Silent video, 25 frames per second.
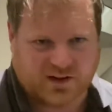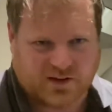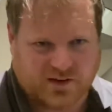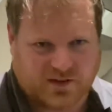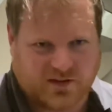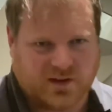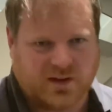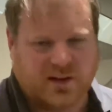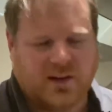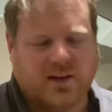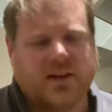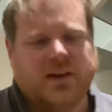
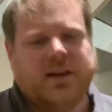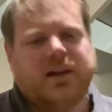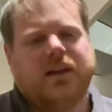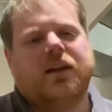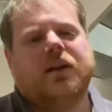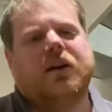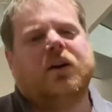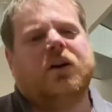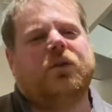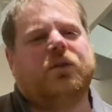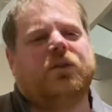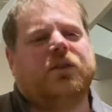And
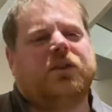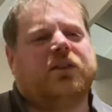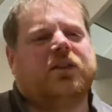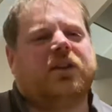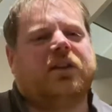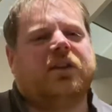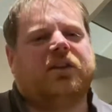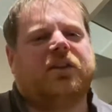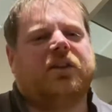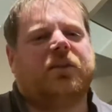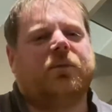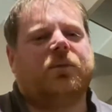
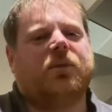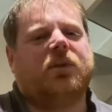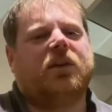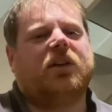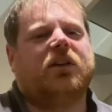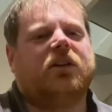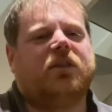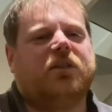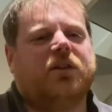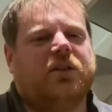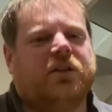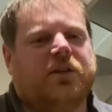obviously some
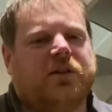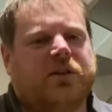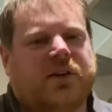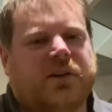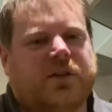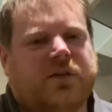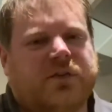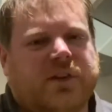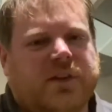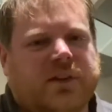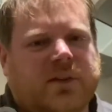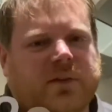things you do
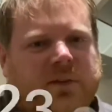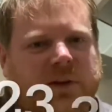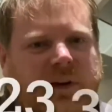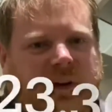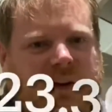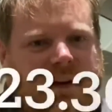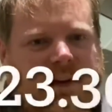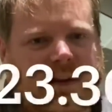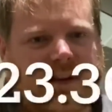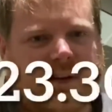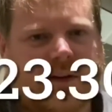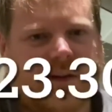have to
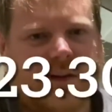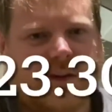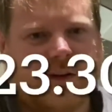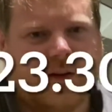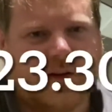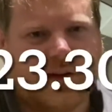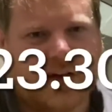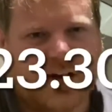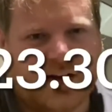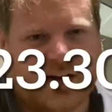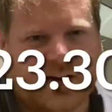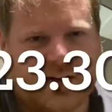
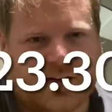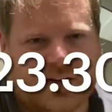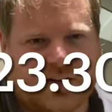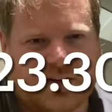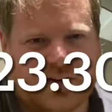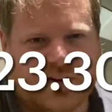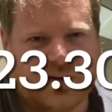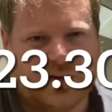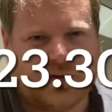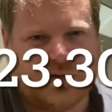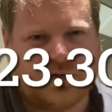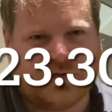go at
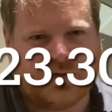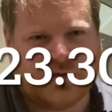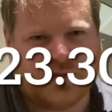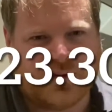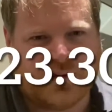yourself.